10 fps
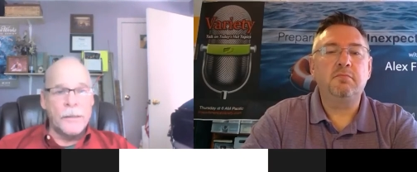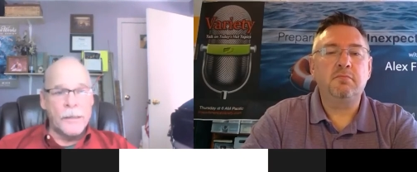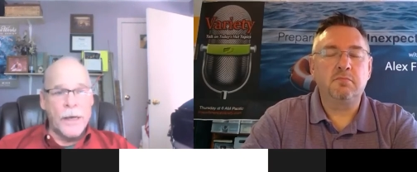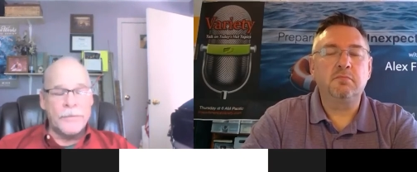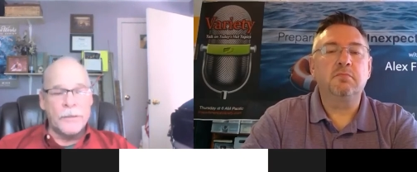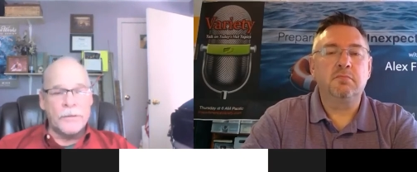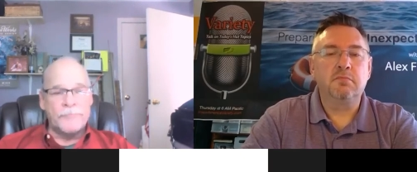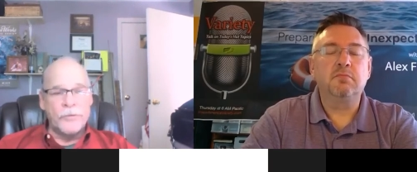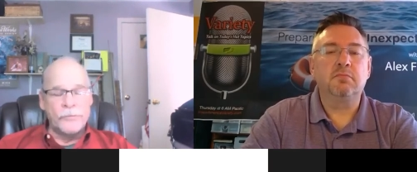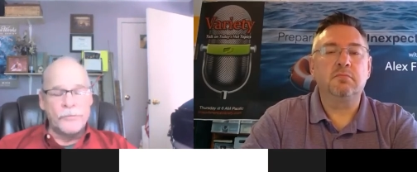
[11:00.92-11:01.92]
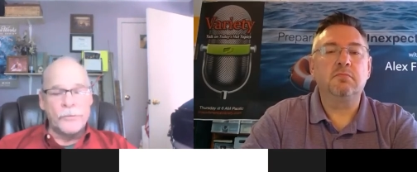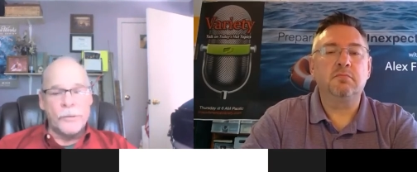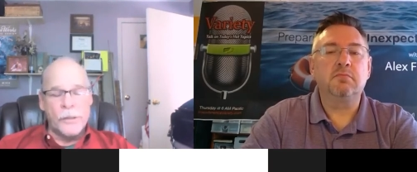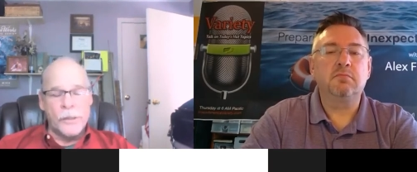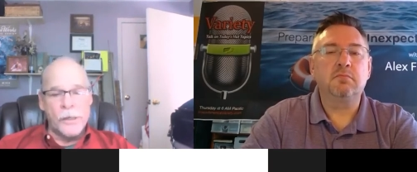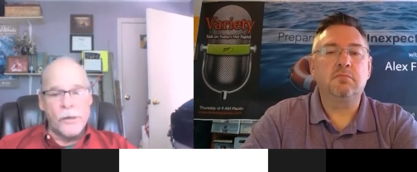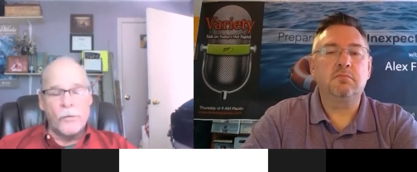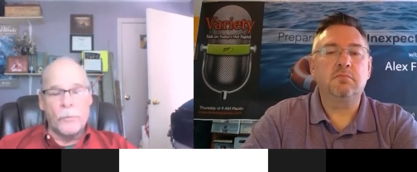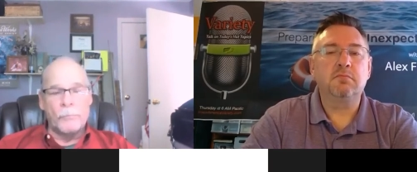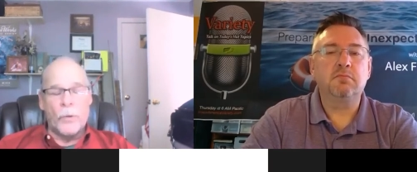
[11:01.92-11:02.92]
Speaker 1: Uh, I think the future uh,
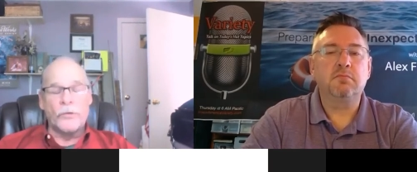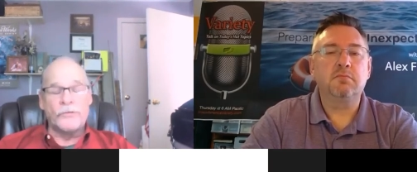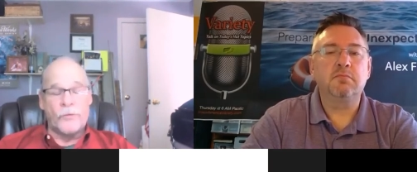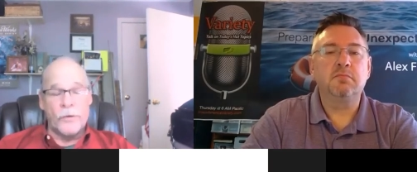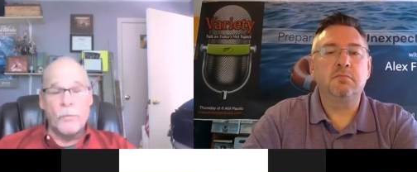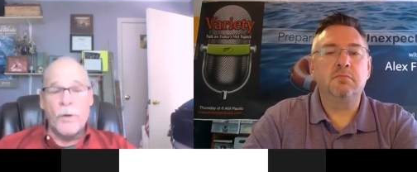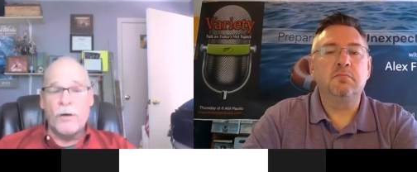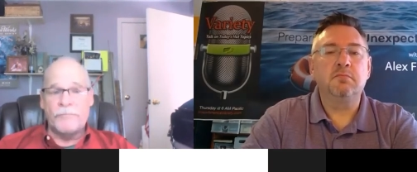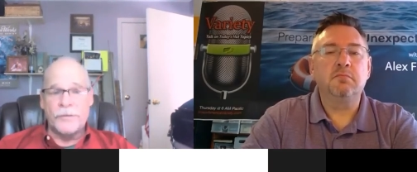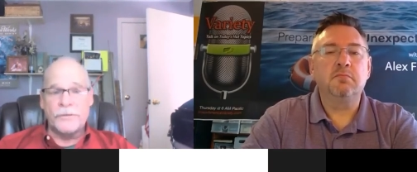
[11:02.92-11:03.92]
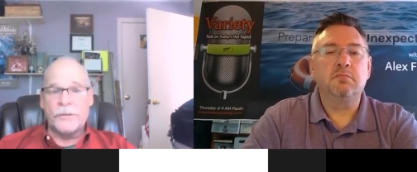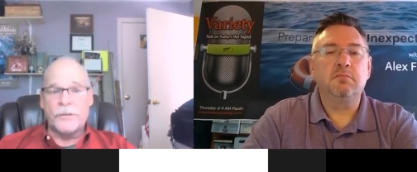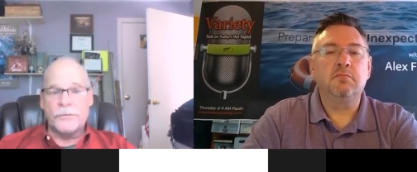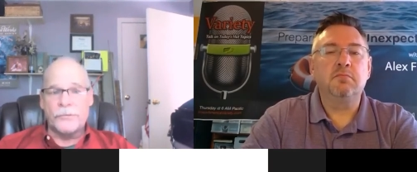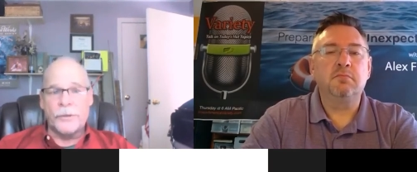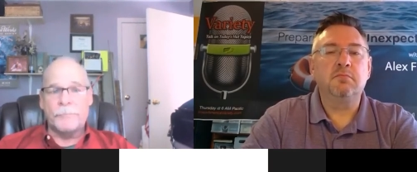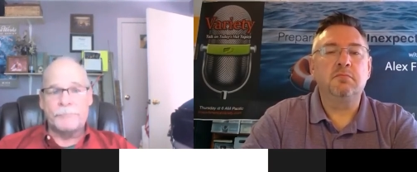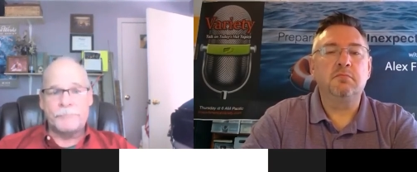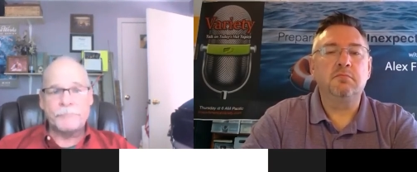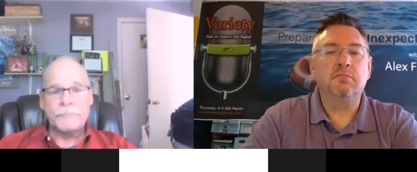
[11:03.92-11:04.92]
holds, bodes very well for this industry.
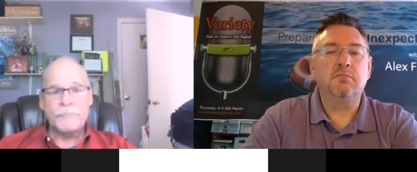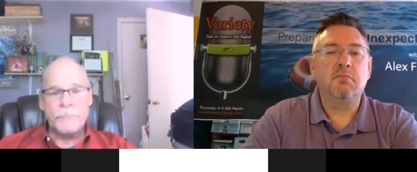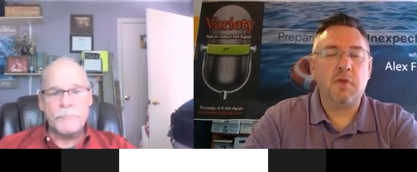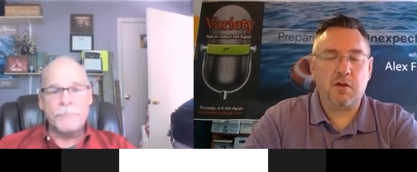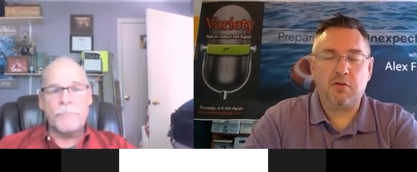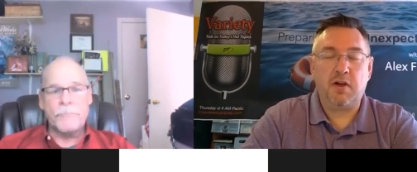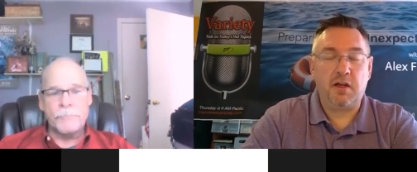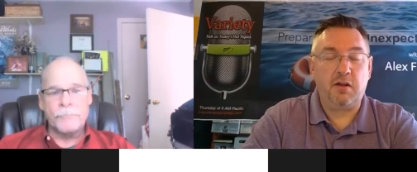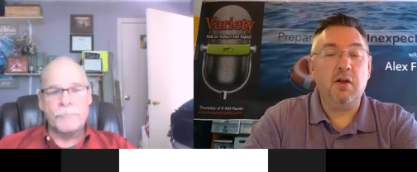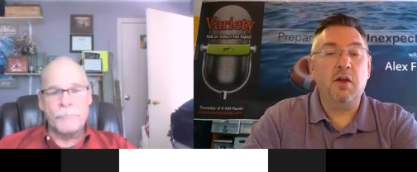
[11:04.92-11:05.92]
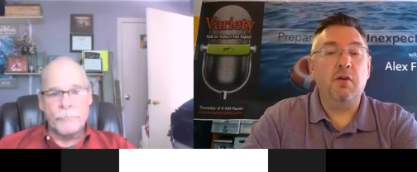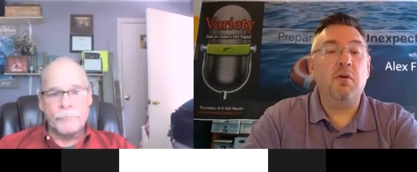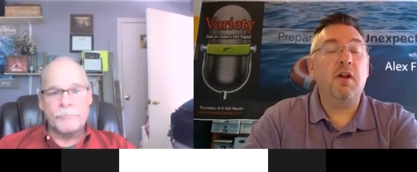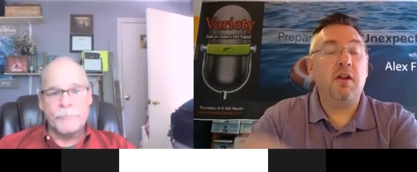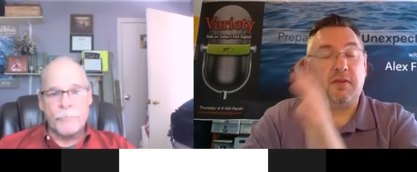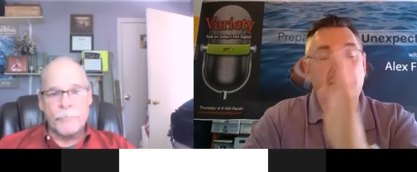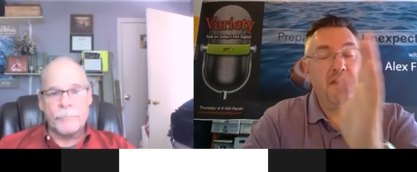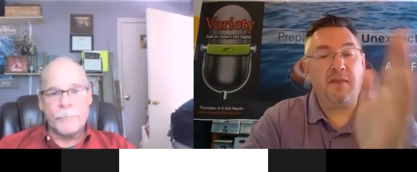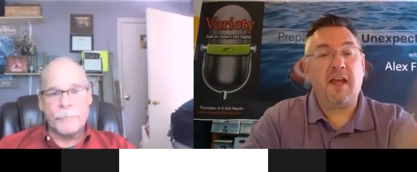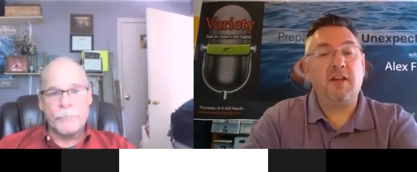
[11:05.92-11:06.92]
Speaker 2: Great. Well,
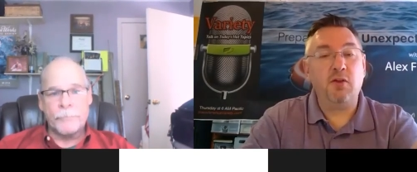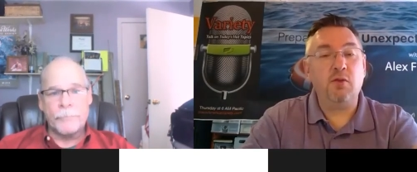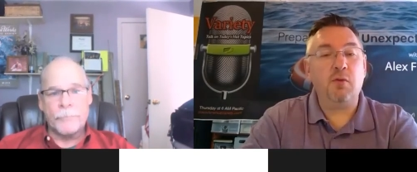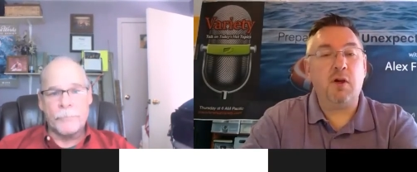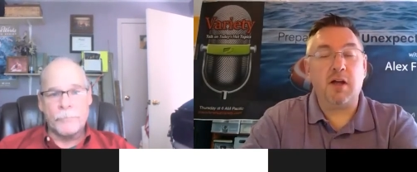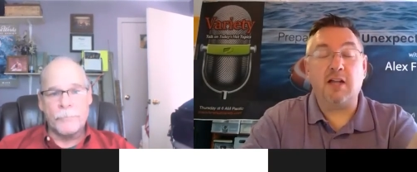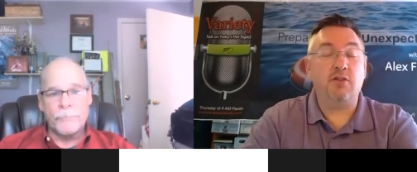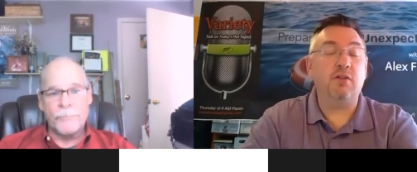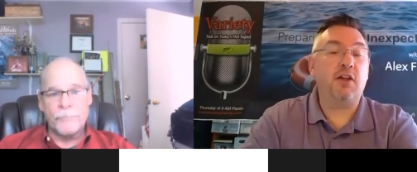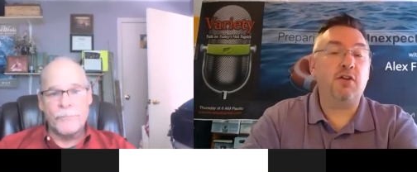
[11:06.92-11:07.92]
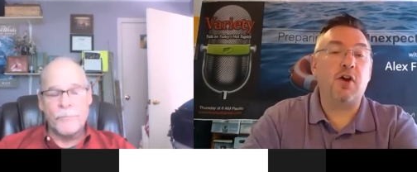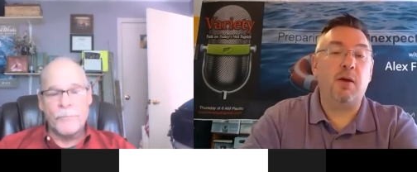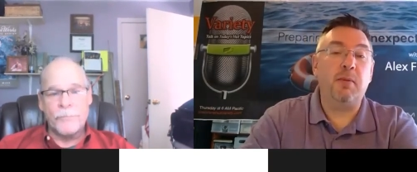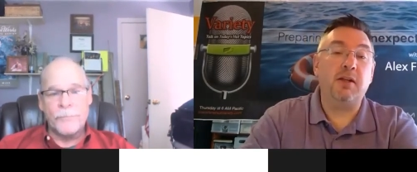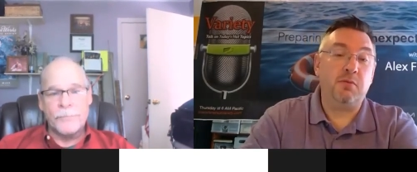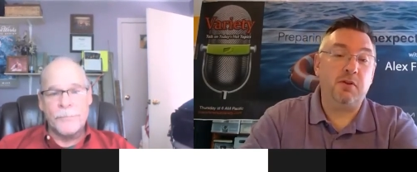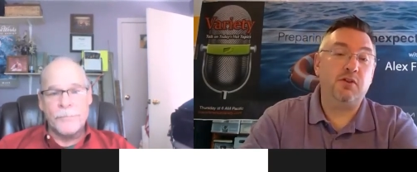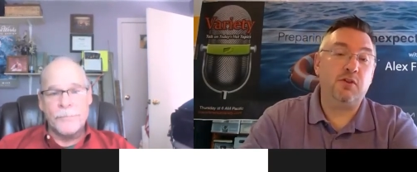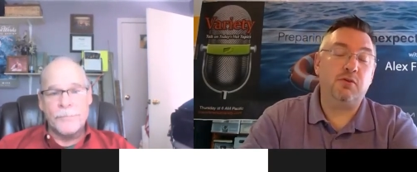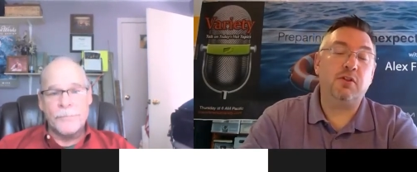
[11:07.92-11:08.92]
thank you. Uh, I do like your comment with the
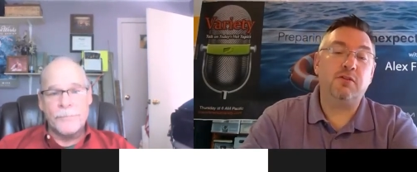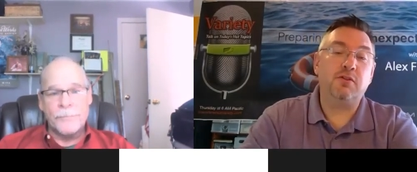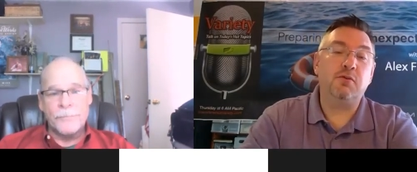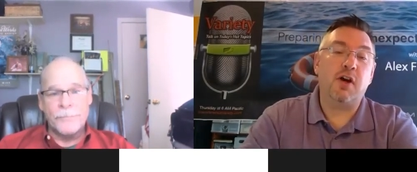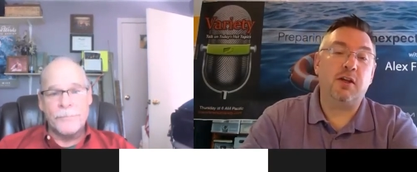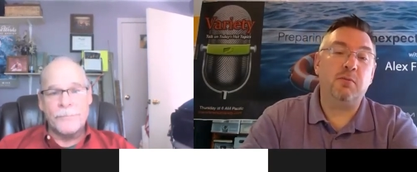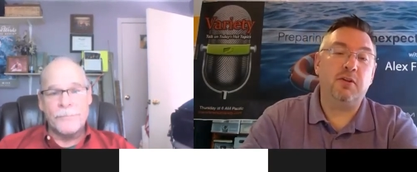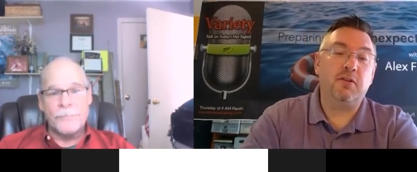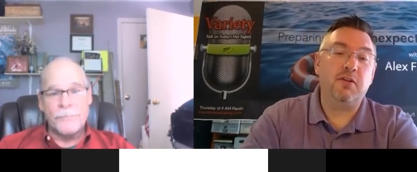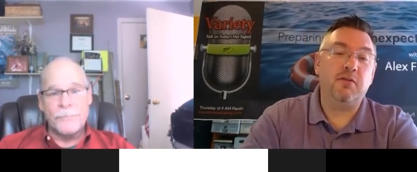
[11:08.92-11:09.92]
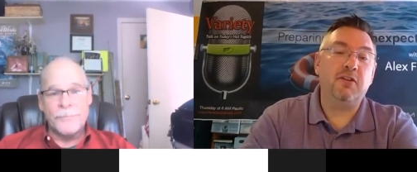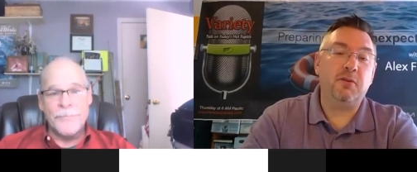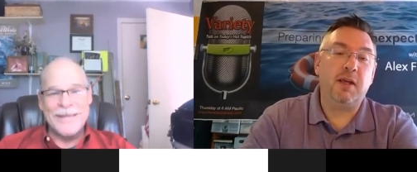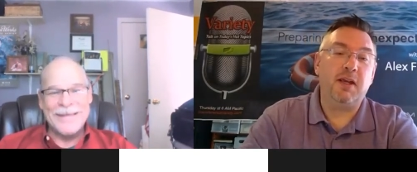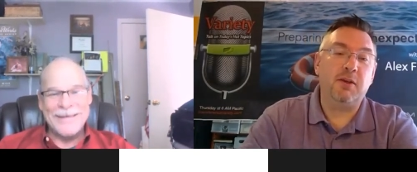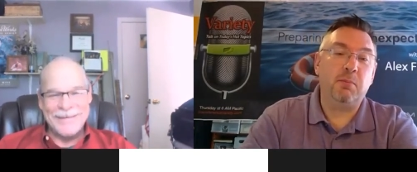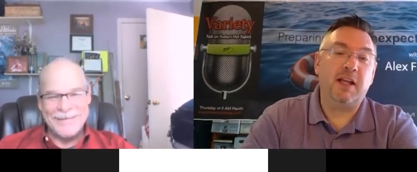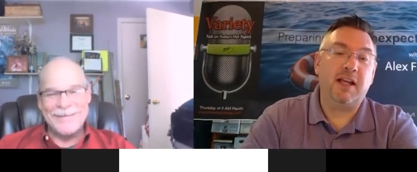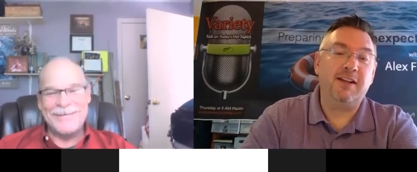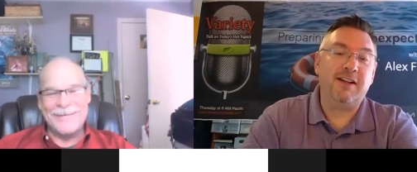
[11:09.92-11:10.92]
two two documents, the resume and the
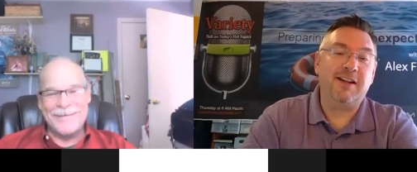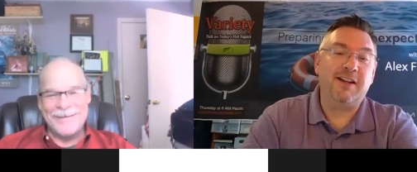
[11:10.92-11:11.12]
plan. I, I,